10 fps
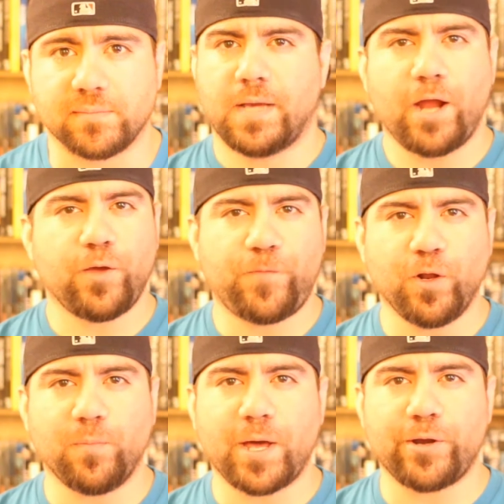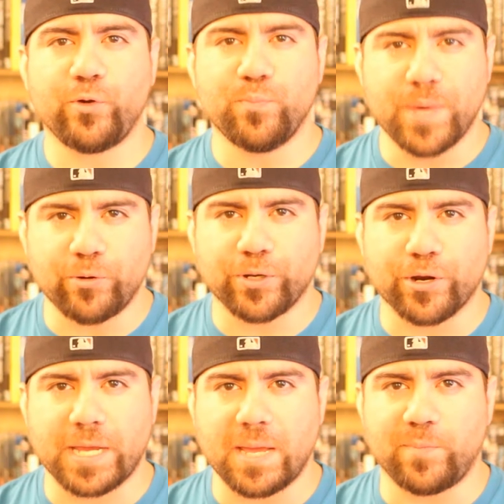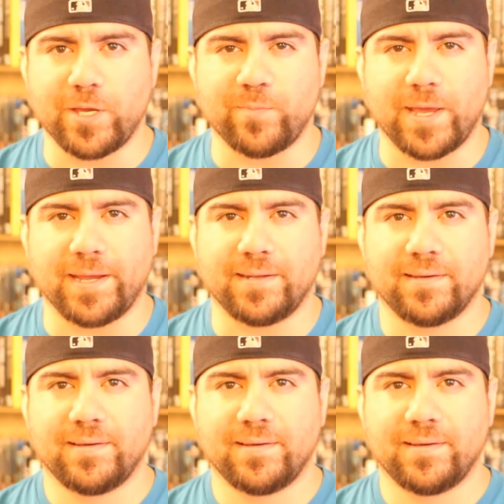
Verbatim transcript: How do you feel about a new Metal Gear game being made?